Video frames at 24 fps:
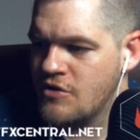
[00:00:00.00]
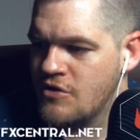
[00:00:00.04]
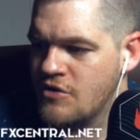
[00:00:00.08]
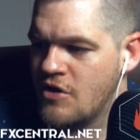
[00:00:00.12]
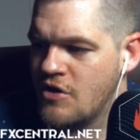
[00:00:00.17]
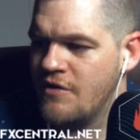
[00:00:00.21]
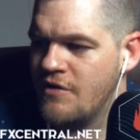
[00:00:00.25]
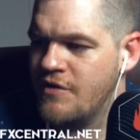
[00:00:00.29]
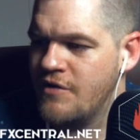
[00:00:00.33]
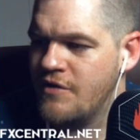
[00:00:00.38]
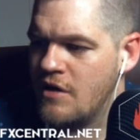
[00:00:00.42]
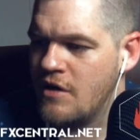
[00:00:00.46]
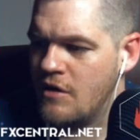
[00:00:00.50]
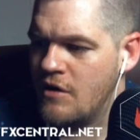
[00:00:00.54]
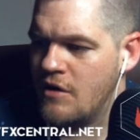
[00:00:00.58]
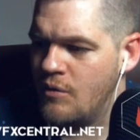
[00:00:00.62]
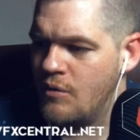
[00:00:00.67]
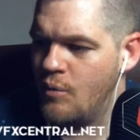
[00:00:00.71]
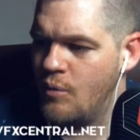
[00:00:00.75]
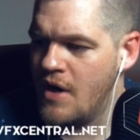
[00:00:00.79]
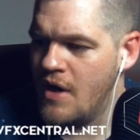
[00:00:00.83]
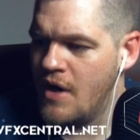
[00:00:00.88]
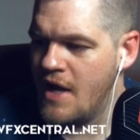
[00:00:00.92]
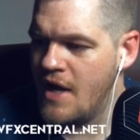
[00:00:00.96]
Trying to figure
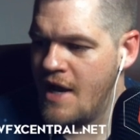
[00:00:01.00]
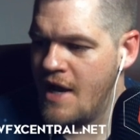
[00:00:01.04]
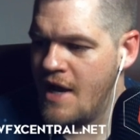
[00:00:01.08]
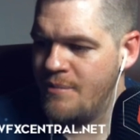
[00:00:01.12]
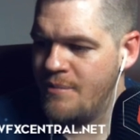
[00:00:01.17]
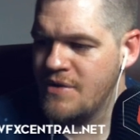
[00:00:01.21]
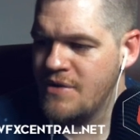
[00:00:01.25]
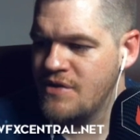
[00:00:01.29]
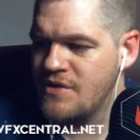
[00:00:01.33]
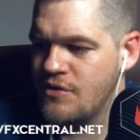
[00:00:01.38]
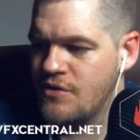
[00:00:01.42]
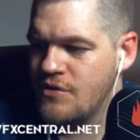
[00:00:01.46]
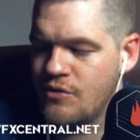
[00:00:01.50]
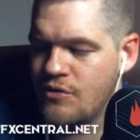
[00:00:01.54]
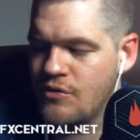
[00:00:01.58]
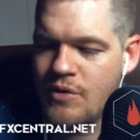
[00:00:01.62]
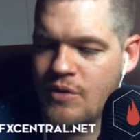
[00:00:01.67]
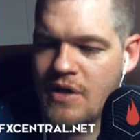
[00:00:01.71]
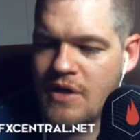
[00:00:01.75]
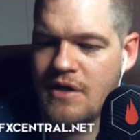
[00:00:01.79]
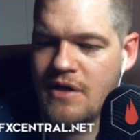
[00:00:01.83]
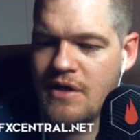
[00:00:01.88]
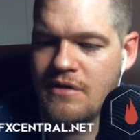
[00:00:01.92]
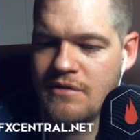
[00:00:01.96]
out what happened
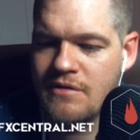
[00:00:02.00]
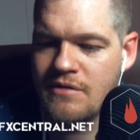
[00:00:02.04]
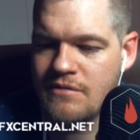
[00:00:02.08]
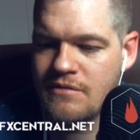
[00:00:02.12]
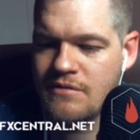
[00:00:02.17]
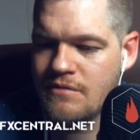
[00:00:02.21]
to,